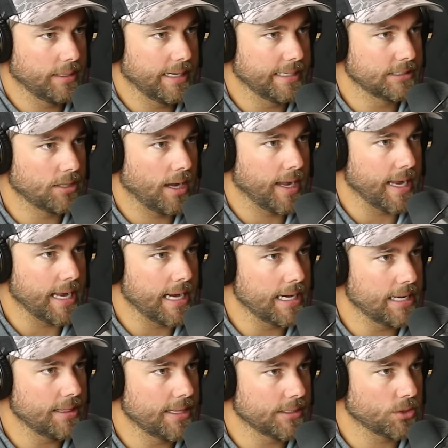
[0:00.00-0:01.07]
his
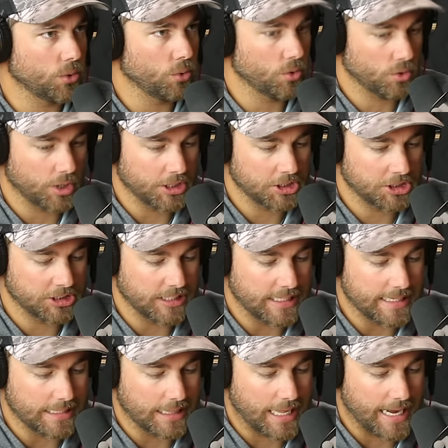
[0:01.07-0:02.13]
hand in this whole Crush
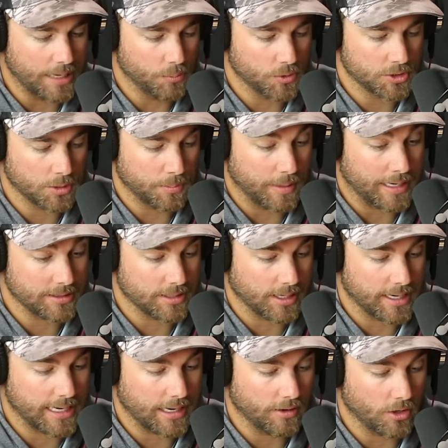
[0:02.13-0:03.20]
City line, which we're about to
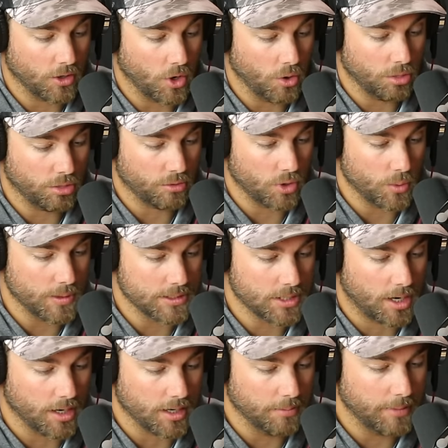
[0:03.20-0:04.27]
kind of go through and
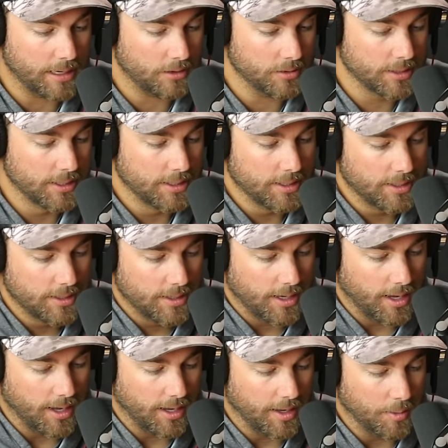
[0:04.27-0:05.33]
talk about.
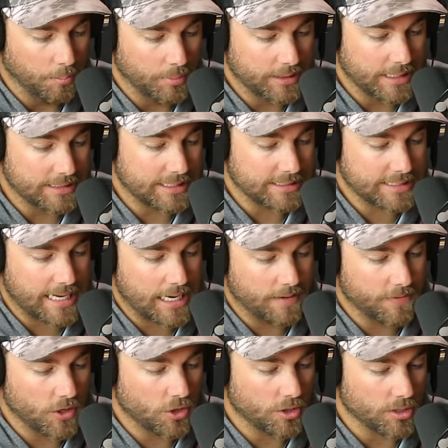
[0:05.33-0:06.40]
But this is kind
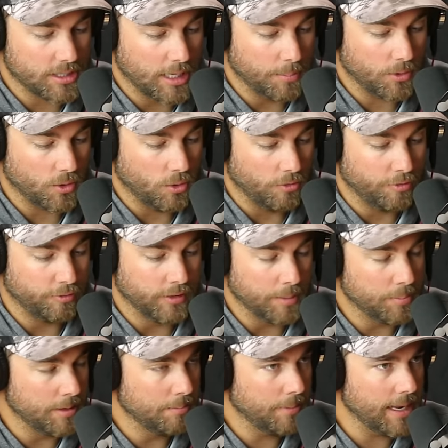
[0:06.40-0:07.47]
of your typical
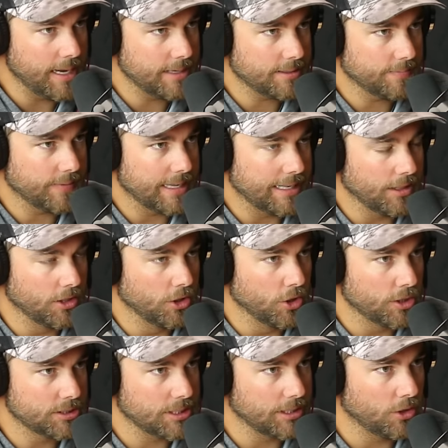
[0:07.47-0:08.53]
flipping bait. It
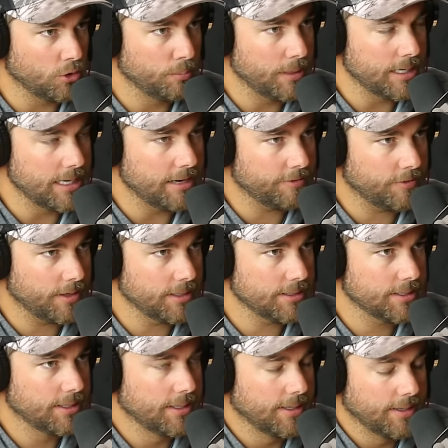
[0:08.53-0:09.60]
looks a little bit
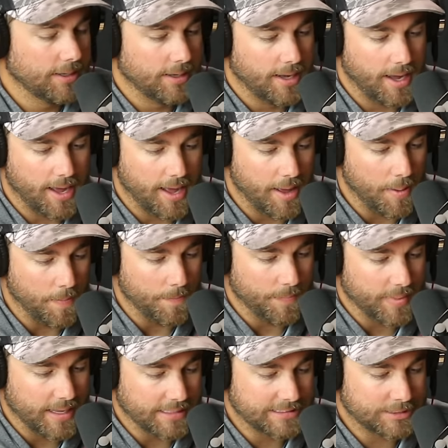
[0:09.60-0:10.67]
different.
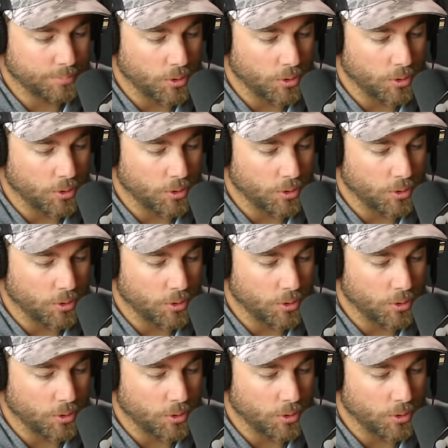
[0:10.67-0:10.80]
It's